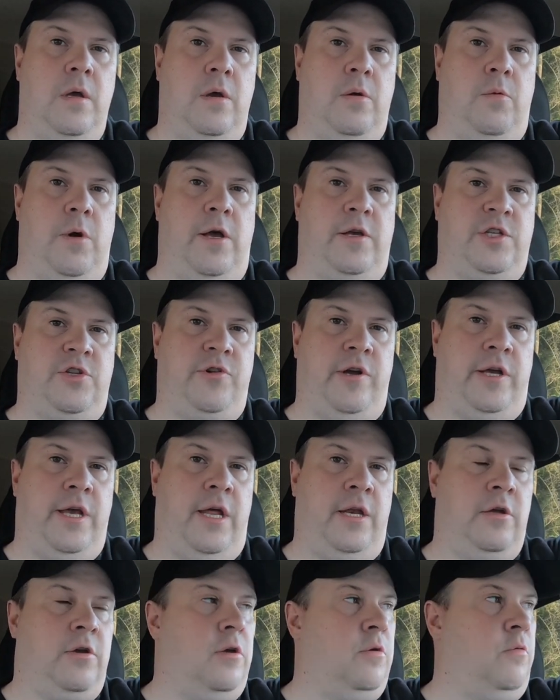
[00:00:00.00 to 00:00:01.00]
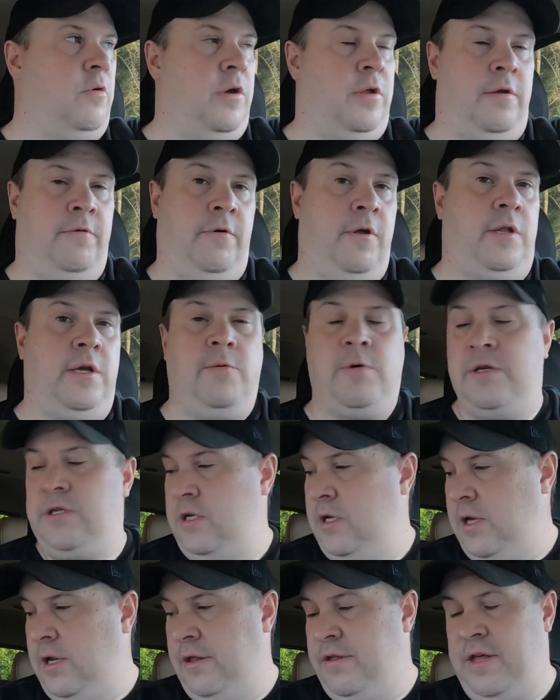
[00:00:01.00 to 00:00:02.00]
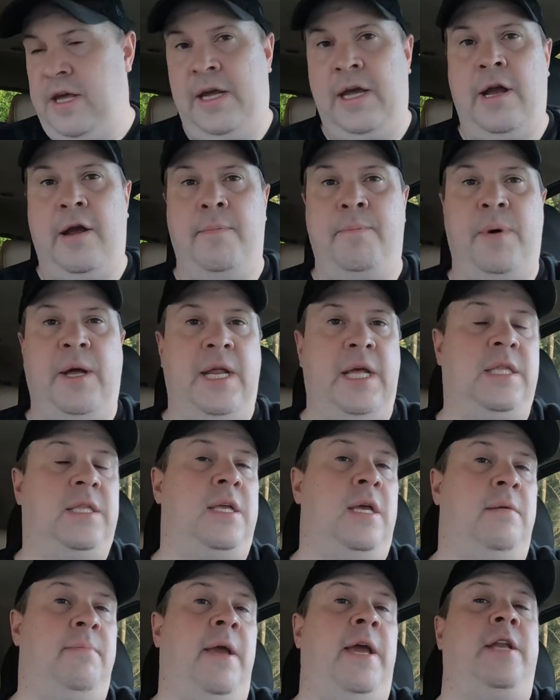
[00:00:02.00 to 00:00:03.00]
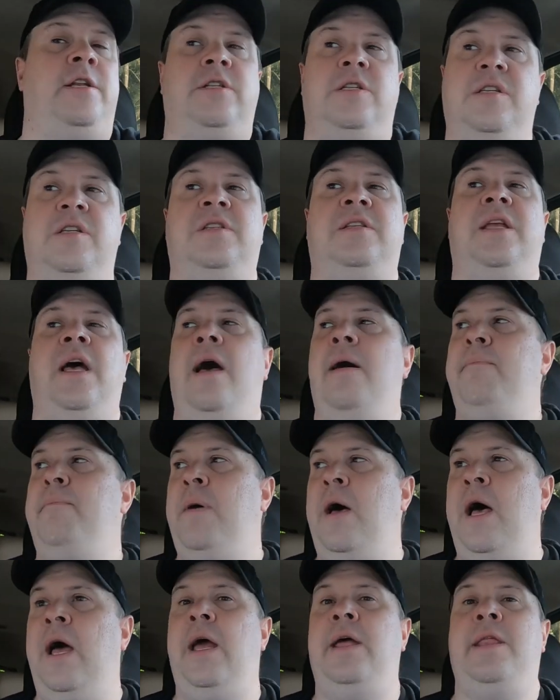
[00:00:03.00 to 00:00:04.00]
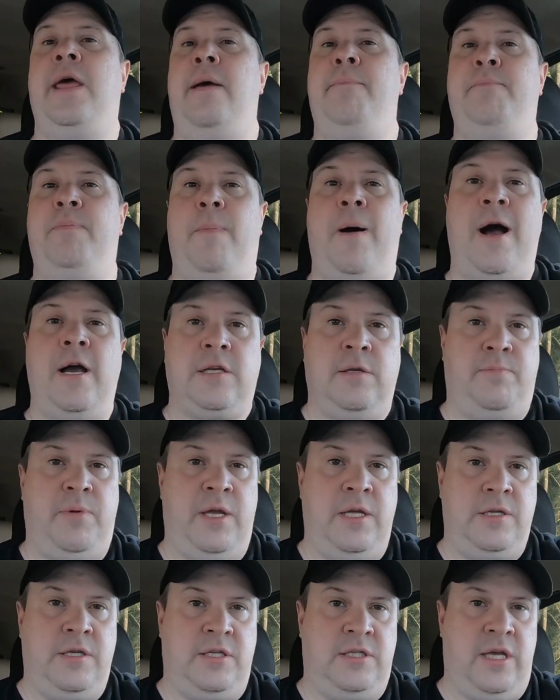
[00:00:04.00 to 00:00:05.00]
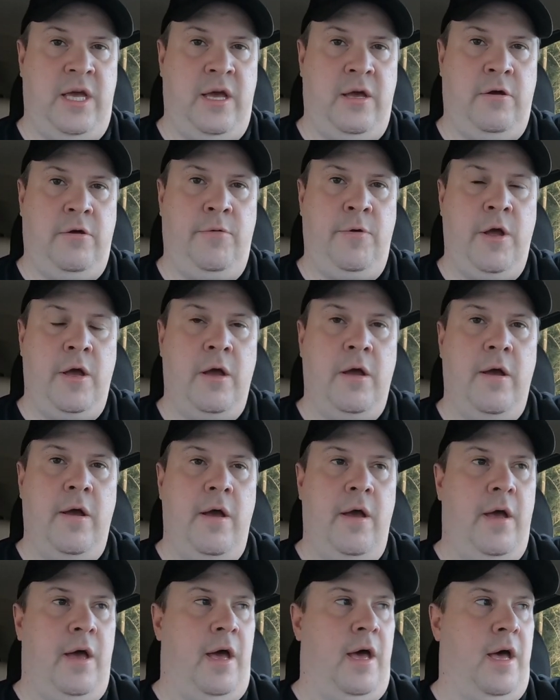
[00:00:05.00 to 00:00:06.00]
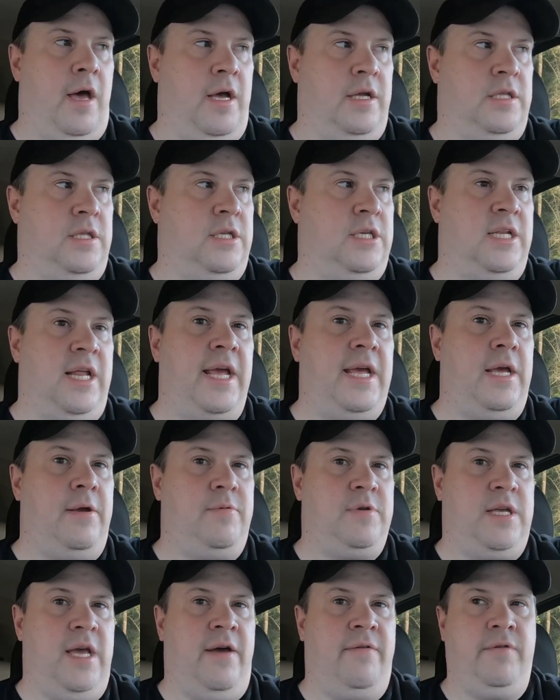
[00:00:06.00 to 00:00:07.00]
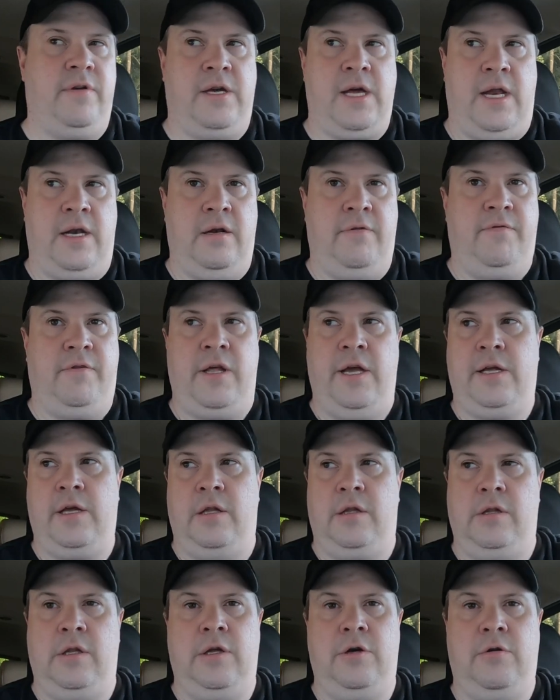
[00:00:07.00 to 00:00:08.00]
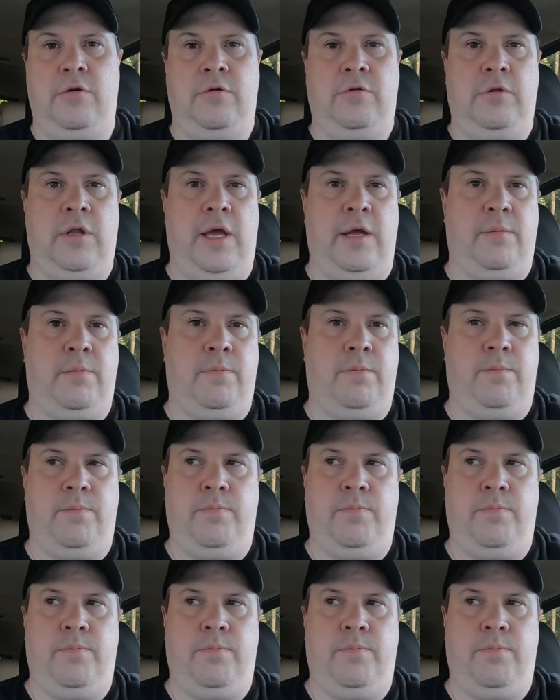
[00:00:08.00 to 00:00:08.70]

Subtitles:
Well, struck out of Goodwill. There really wasn't anything there, but it did manage to stop by that box bin sale. Today he was having kind of like a little like